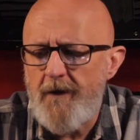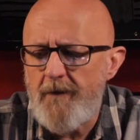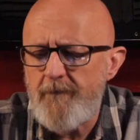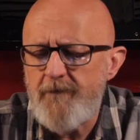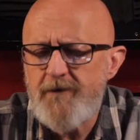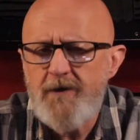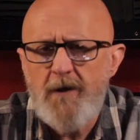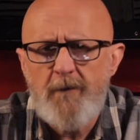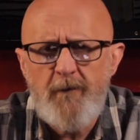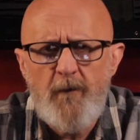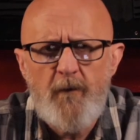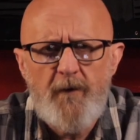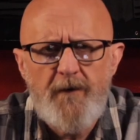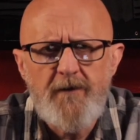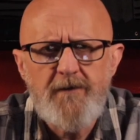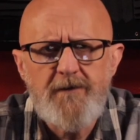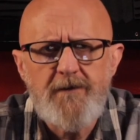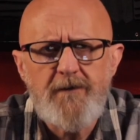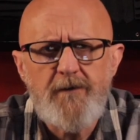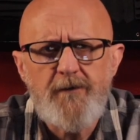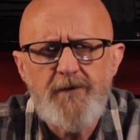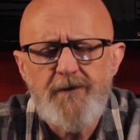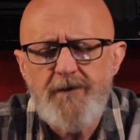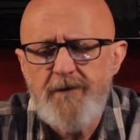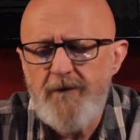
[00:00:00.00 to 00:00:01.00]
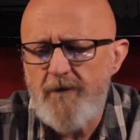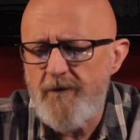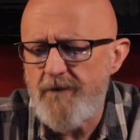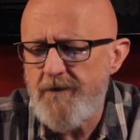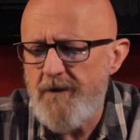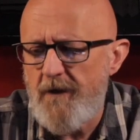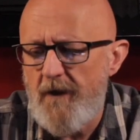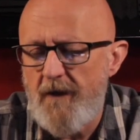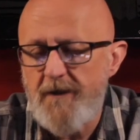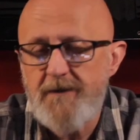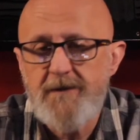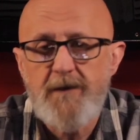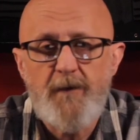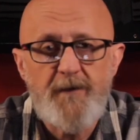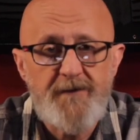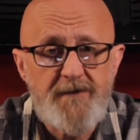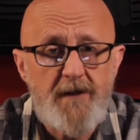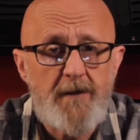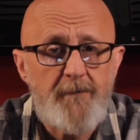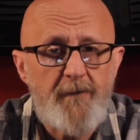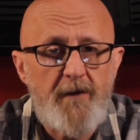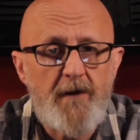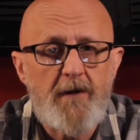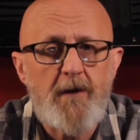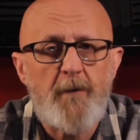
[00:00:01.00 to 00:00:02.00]
Show me what your solution looks like. So he
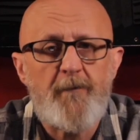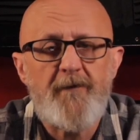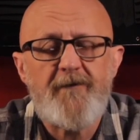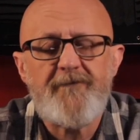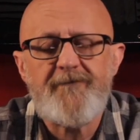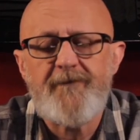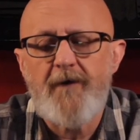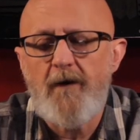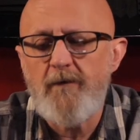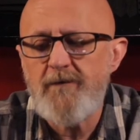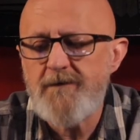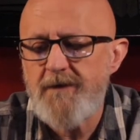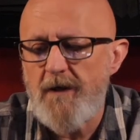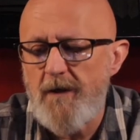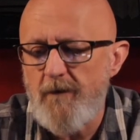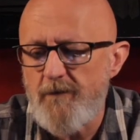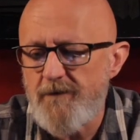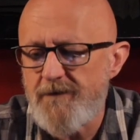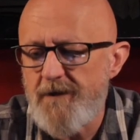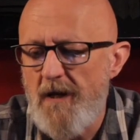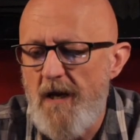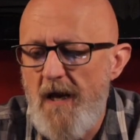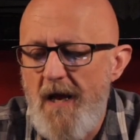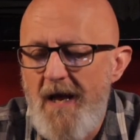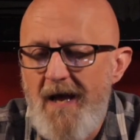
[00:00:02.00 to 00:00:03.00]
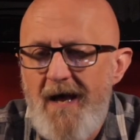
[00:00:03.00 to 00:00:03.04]
sent me a couple of photos,